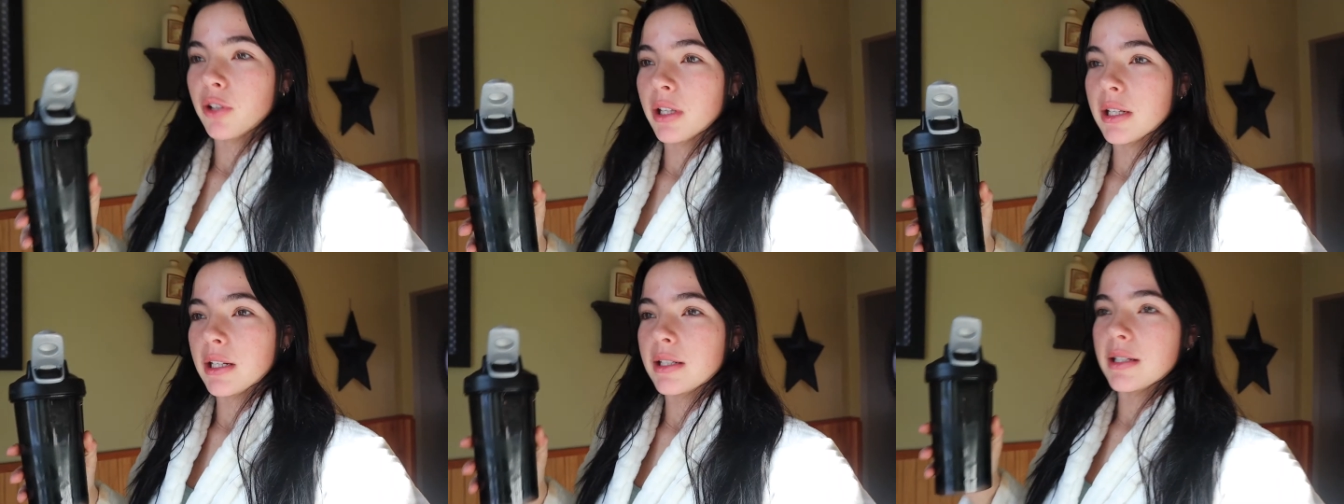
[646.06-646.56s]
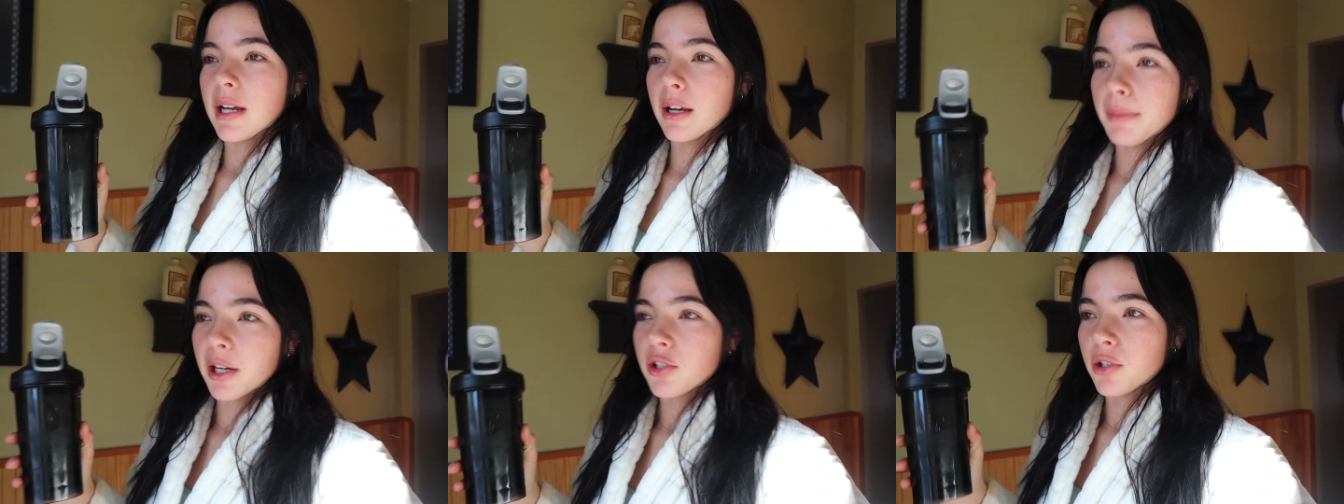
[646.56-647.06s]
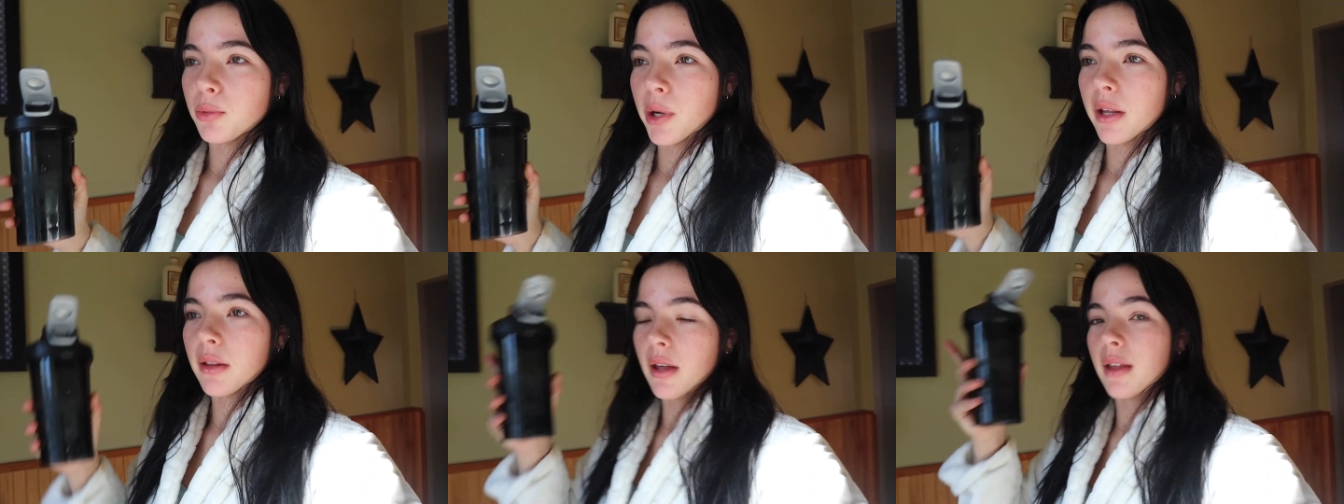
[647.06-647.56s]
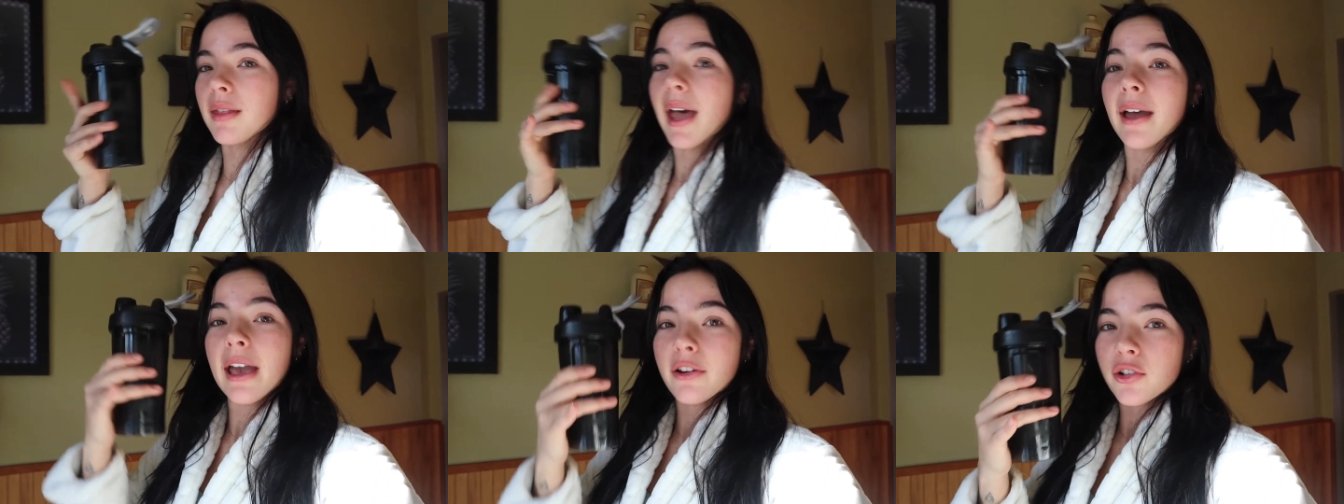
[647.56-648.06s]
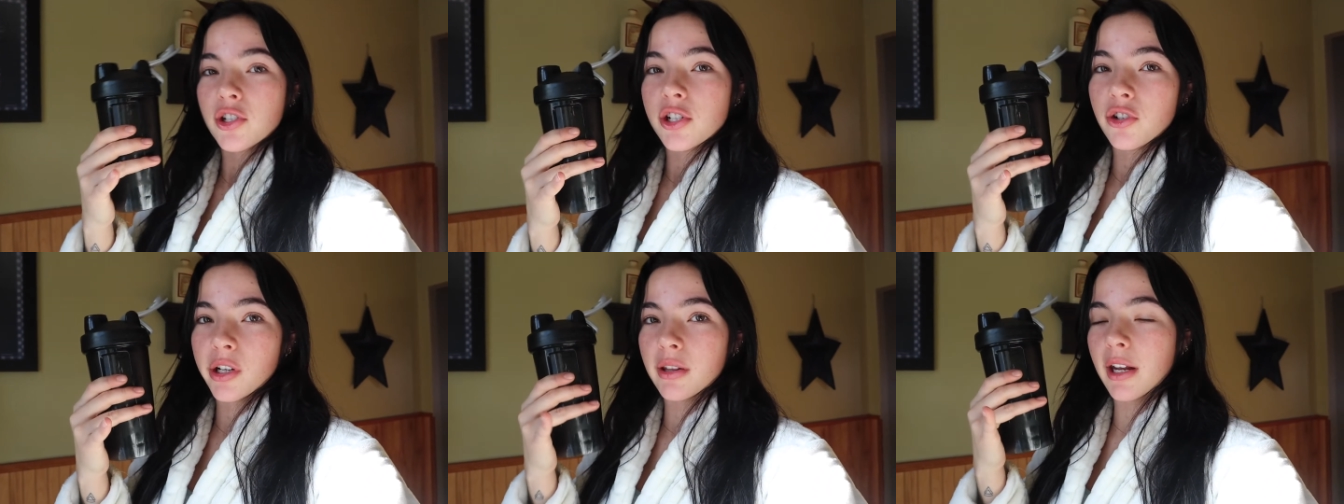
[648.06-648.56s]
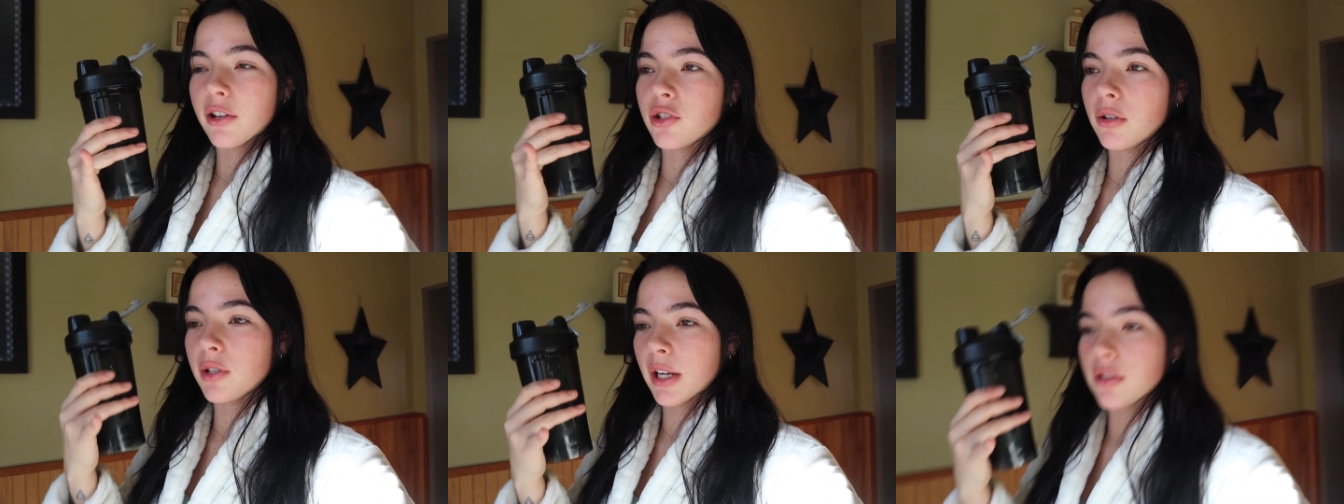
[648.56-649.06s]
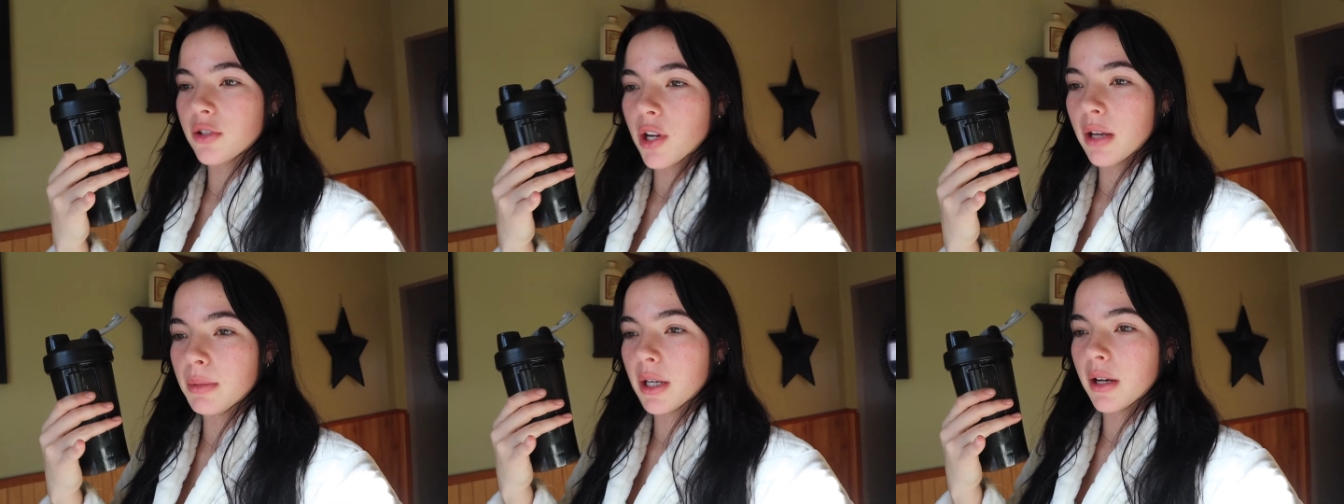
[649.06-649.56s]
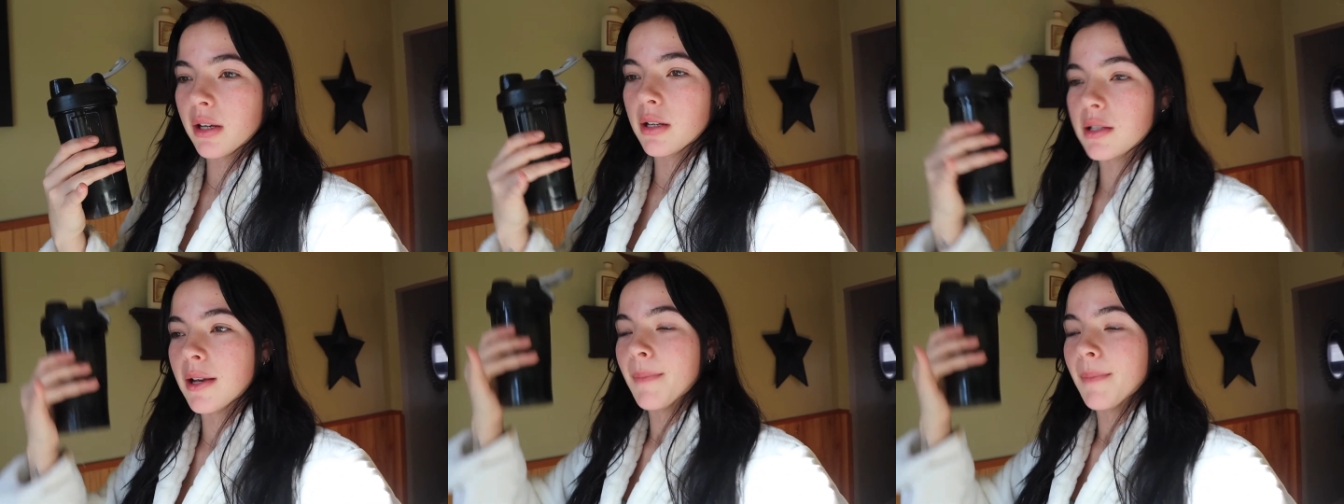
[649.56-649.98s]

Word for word: really need to take a picture with that energy drink that I showed yesterday because